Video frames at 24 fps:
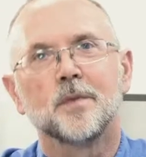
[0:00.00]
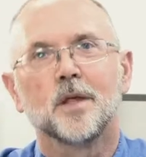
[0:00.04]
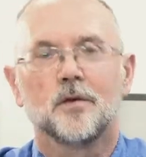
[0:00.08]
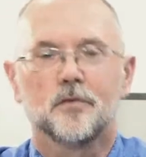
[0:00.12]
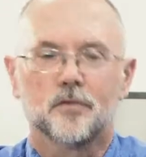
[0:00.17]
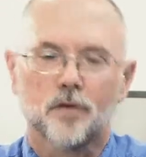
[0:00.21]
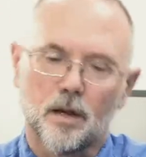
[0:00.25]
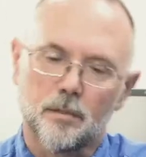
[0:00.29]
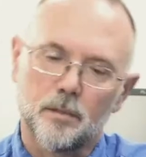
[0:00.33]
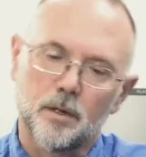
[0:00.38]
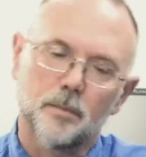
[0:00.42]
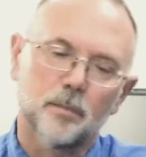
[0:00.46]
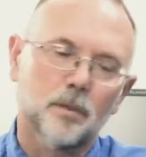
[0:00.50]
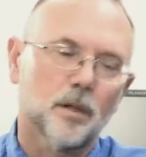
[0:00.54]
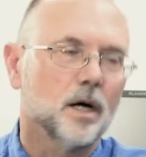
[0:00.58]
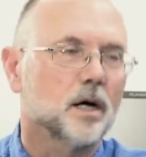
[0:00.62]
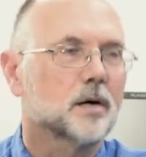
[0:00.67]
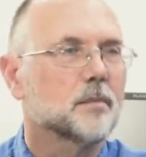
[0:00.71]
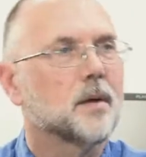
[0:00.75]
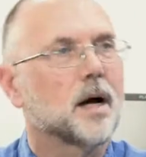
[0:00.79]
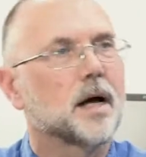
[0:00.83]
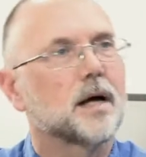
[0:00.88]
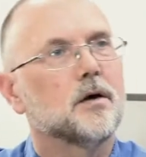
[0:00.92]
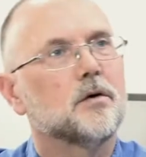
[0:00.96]
So I'm going to
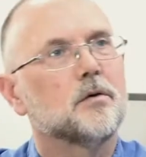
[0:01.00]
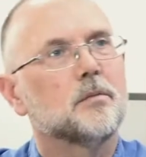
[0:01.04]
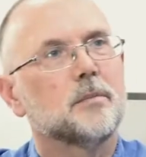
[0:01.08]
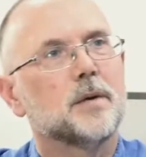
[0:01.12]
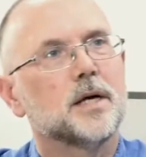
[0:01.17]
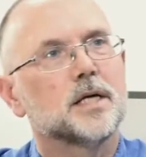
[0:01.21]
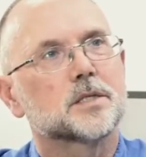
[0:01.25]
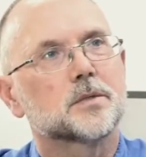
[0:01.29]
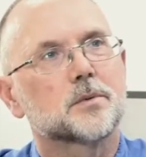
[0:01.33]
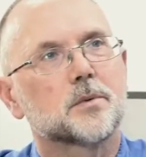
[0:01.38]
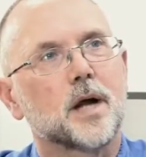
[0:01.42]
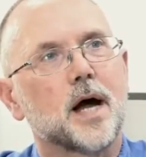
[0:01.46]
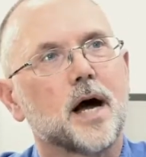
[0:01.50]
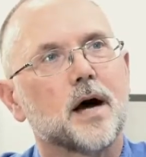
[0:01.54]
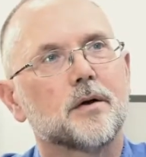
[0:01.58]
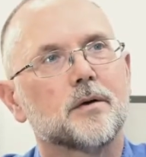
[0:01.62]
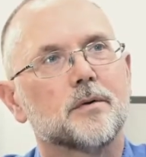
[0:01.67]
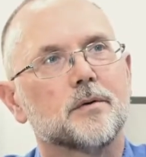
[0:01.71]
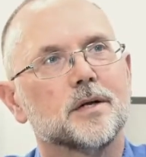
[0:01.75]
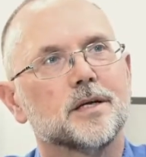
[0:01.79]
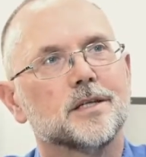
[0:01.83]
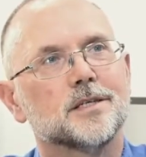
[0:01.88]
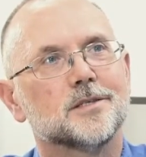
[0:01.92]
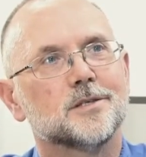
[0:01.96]
plug my home-based
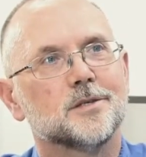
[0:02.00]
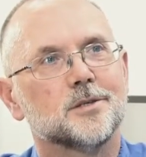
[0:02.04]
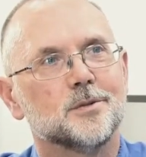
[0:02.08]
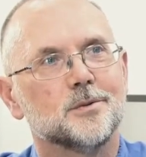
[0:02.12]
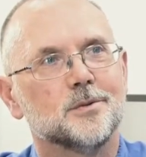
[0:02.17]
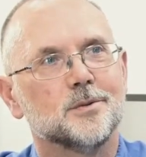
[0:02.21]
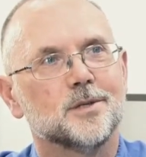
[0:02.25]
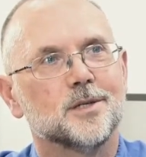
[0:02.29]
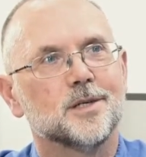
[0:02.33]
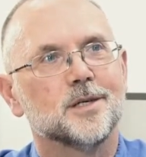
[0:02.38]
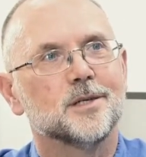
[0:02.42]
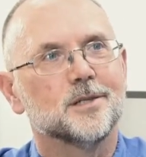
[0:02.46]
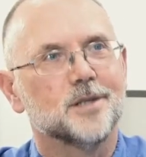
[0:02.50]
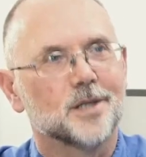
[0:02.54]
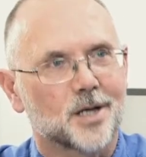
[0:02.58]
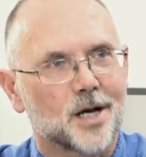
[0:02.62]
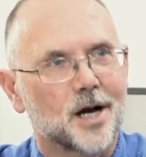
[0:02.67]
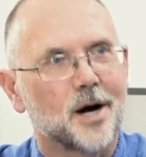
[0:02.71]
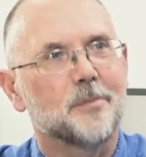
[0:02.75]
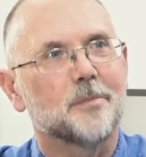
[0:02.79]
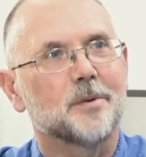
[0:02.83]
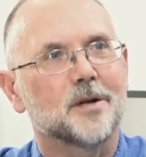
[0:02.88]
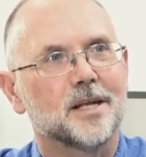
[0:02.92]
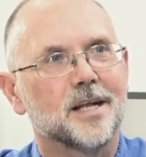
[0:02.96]
router into the
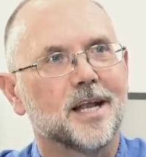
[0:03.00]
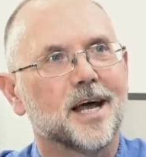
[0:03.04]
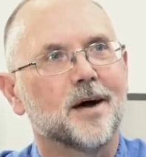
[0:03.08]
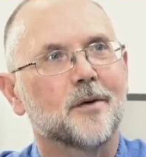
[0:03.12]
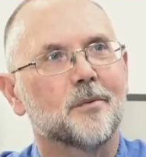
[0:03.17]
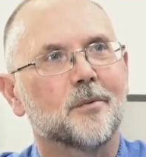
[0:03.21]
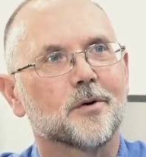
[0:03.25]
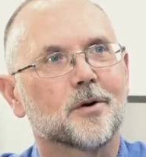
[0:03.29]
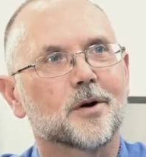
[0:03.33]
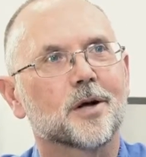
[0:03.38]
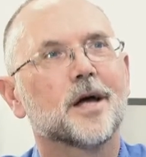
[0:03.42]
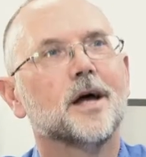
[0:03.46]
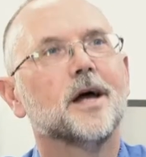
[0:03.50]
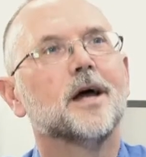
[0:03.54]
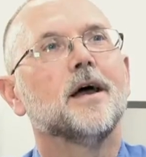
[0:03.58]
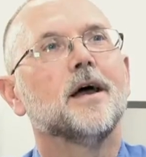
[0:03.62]
company network.